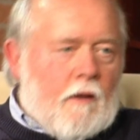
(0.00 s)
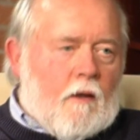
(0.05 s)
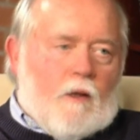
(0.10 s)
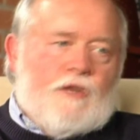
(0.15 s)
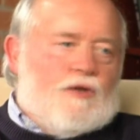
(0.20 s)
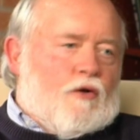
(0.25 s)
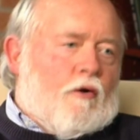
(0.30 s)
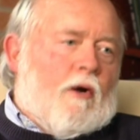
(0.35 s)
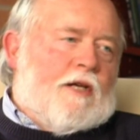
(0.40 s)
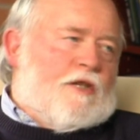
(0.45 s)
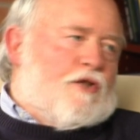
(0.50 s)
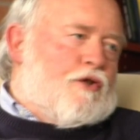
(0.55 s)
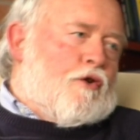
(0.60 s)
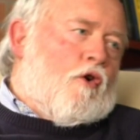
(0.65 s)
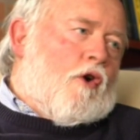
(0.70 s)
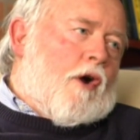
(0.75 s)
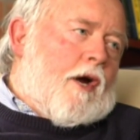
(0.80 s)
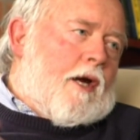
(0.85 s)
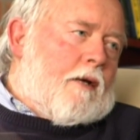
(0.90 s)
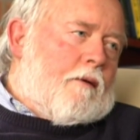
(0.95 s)
There's a great
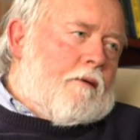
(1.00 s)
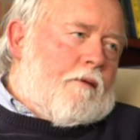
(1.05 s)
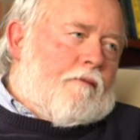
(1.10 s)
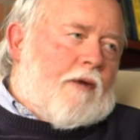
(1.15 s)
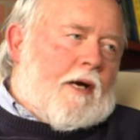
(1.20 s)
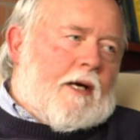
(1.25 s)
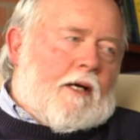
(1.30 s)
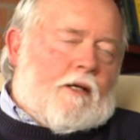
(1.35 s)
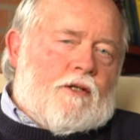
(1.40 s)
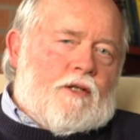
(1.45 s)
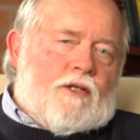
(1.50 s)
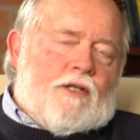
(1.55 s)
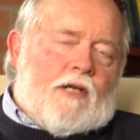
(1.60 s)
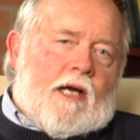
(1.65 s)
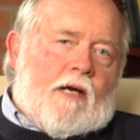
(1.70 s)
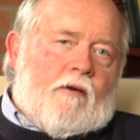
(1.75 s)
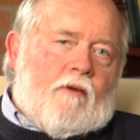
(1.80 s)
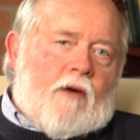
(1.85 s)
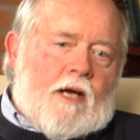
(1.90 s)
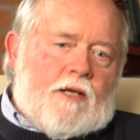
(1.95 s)
story, if I can just
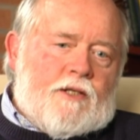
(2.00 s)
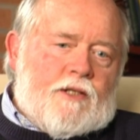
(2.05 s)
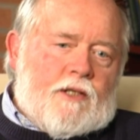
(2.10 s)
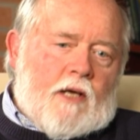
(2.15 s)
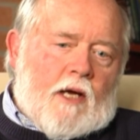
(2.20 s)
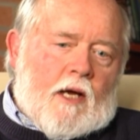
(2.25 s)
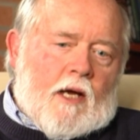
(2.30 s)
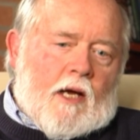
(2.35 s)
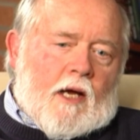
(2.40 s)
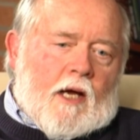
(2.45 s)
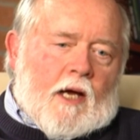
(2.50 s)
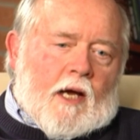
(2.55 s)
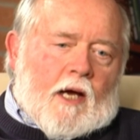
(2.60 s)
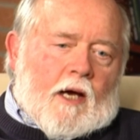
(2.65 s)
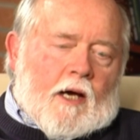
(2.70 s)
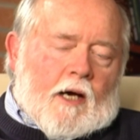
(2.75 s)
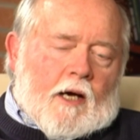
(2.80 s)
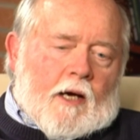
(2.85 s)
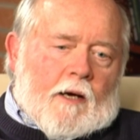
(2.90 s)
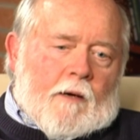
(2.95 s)
digress.
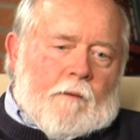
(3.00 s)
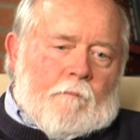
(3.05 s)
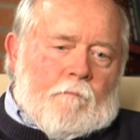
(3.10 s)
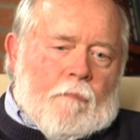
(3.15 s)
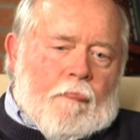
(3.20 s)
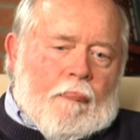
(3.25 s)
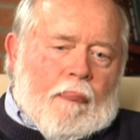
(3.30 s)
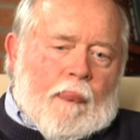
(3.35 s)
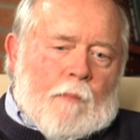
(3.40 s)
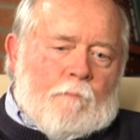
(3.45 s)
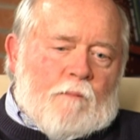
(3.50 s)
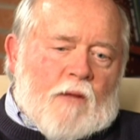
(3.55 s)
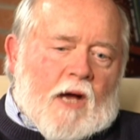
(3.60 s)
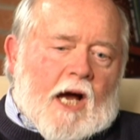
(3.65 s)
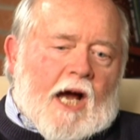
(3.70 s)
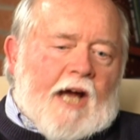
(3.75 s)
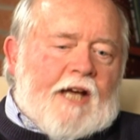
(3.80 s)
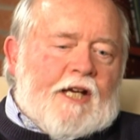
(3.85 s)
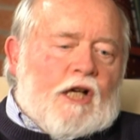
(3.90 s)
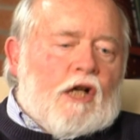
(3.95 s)
Um,
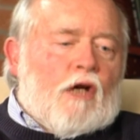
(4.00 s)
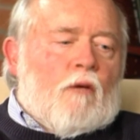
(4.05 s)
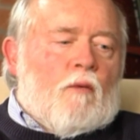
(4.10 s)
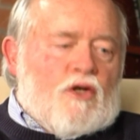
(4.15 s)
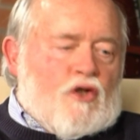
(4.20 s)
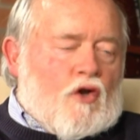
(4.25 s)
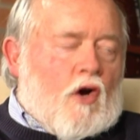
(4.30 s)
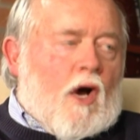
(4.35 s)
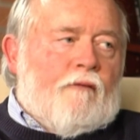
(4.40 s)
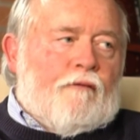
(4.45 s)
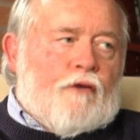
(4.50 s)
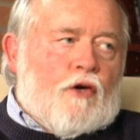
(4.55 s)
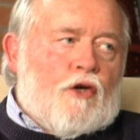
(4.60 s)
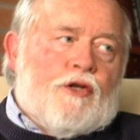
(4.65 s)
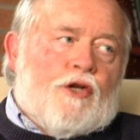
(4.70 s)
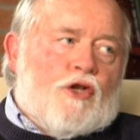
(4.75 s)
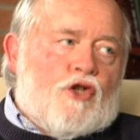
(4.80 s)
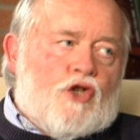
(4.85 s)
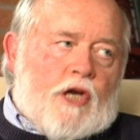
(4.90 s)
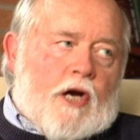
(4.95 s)
Heidegger was
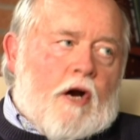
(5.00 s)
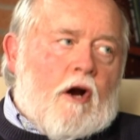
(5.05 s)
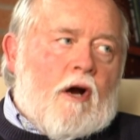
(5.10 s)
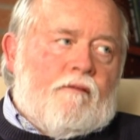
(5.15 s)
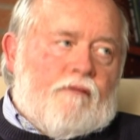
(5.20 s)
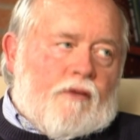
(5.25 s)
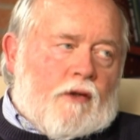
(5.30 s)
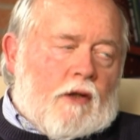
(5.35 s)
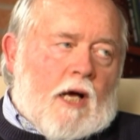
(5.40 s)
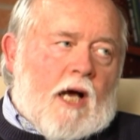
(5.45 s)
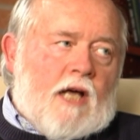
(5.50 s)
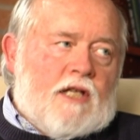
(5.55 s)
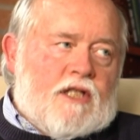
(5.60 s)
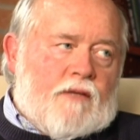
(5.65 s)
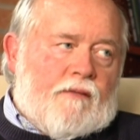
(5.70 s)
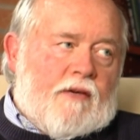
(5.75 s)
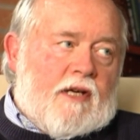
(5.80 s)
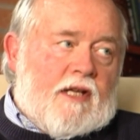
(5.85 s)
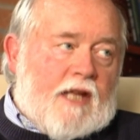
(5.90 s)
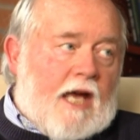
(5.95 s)
offered the chair in
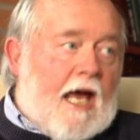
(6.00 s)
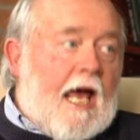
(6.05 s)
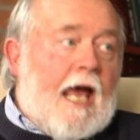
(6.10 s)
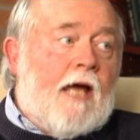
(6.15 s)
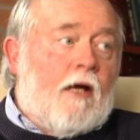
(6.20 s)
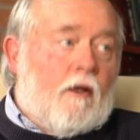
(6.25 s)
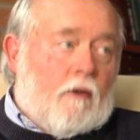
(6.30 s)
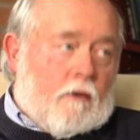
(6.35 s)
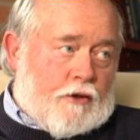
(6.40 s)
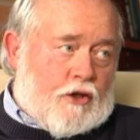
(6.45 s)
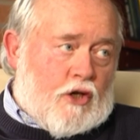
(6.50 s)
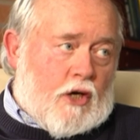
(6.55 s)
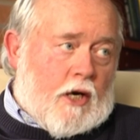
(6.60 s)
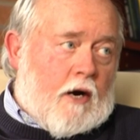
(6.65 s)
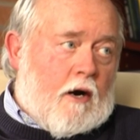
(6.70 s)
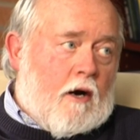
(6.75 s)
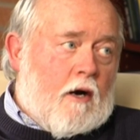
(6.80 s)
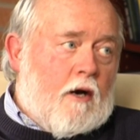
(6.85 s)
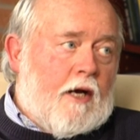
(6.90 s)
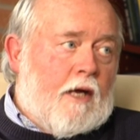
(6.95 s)
philosophy, the Hegel
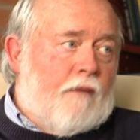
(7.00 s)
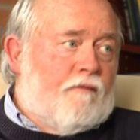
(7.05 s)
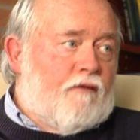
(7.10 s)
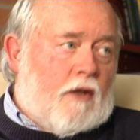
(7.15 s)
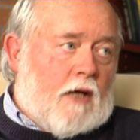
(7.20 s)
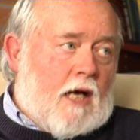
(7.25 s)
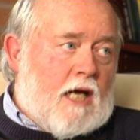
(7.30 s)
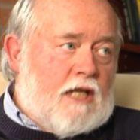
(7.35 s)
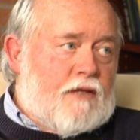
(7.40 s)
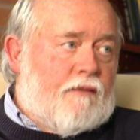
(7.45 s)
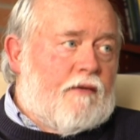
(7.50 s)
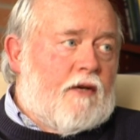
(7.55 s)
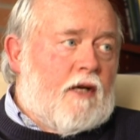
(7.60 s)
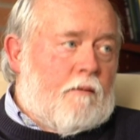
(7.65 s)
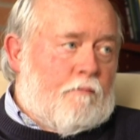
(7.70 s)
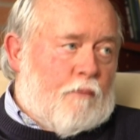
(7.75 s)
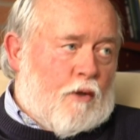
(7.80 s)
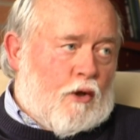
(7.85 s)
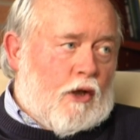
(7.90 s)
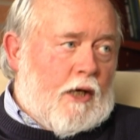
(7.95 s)
chair in philosophy
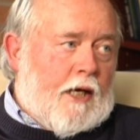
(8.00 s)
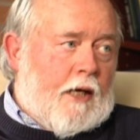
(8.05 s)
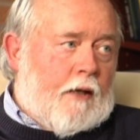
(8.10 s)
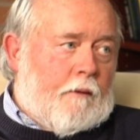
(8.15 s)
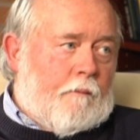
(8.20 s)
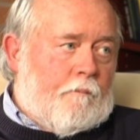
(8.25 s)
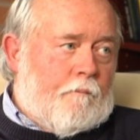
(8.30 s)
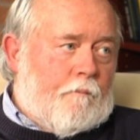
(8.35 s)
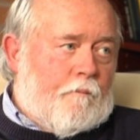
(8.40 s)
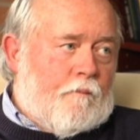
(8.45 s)
at Berlin.